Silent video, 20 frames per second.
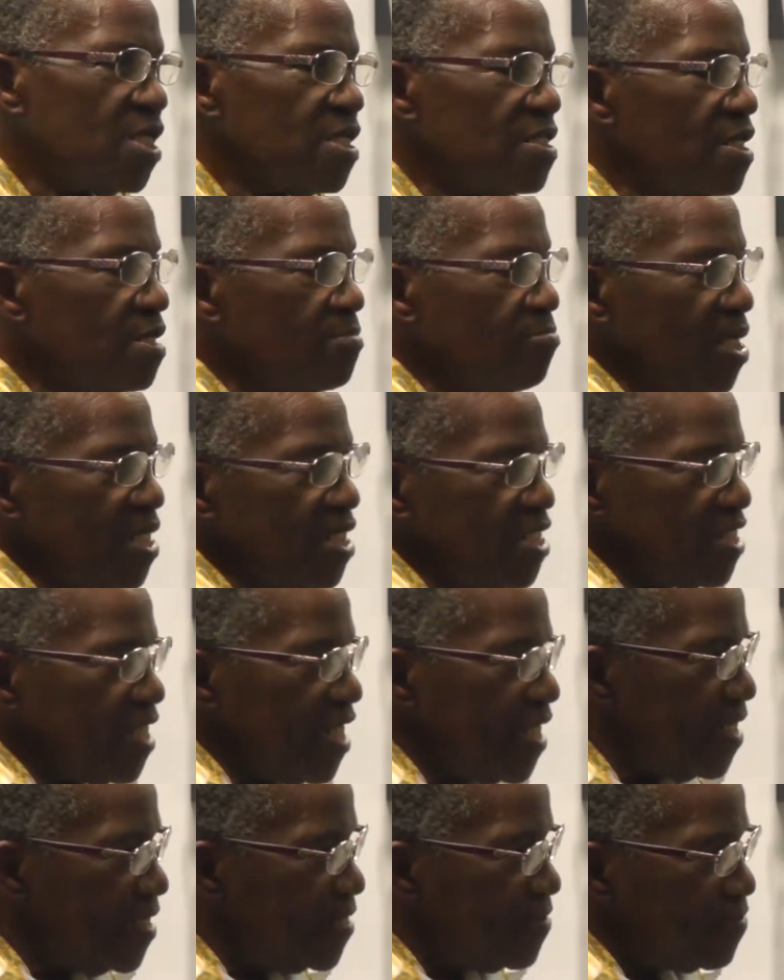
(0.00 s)
they might
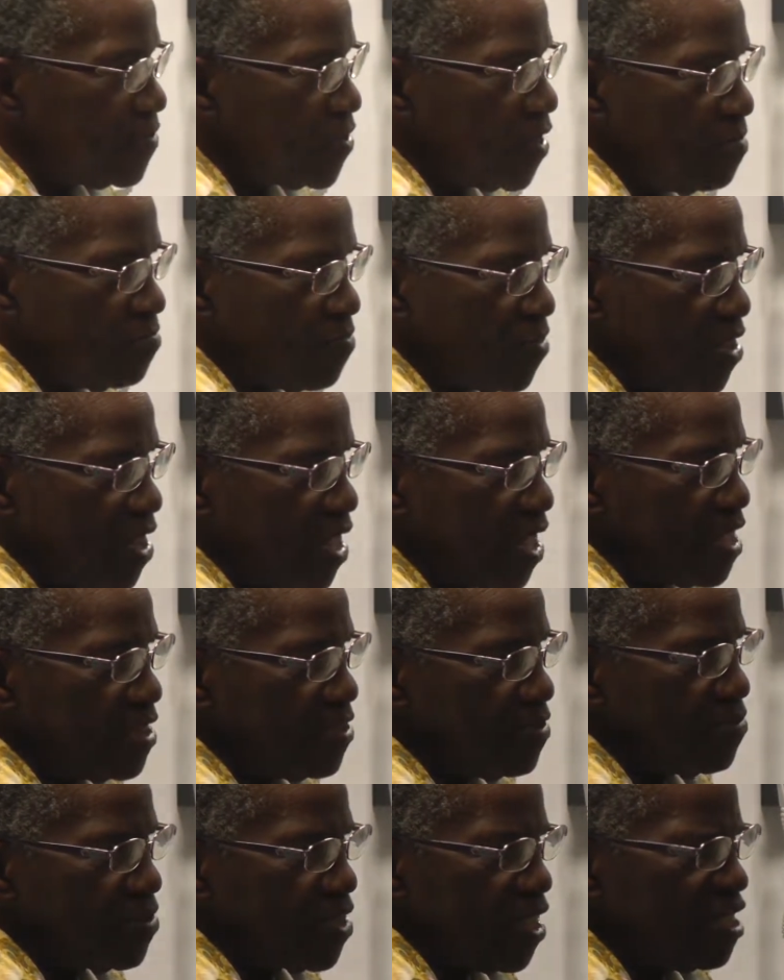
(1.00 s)
tell you something and
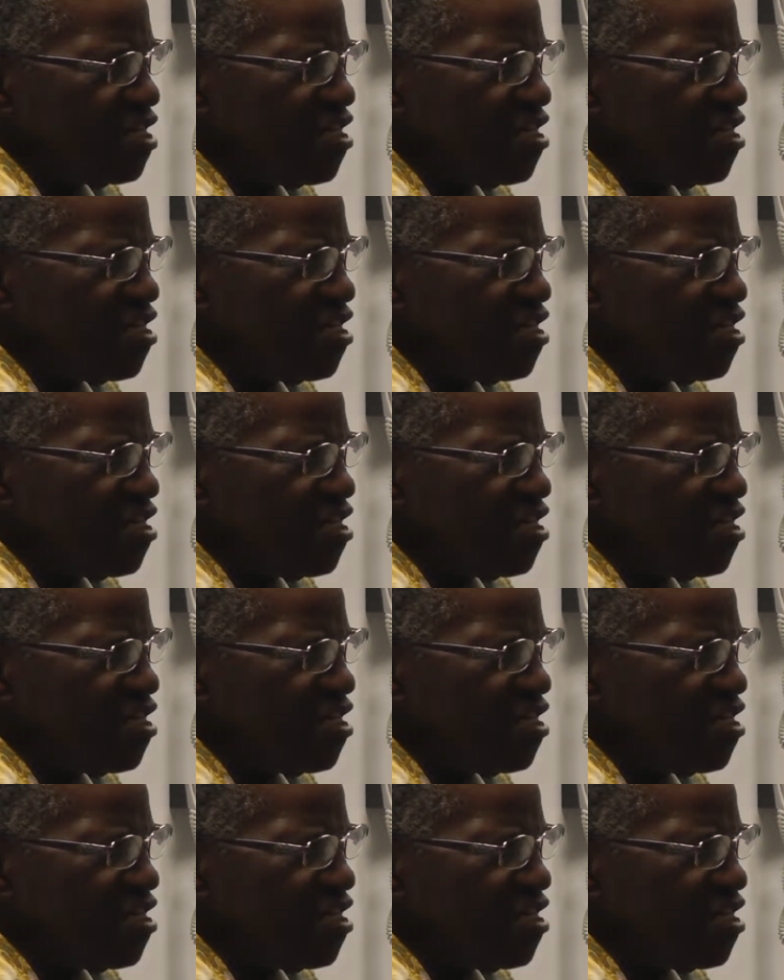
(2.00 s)
you say,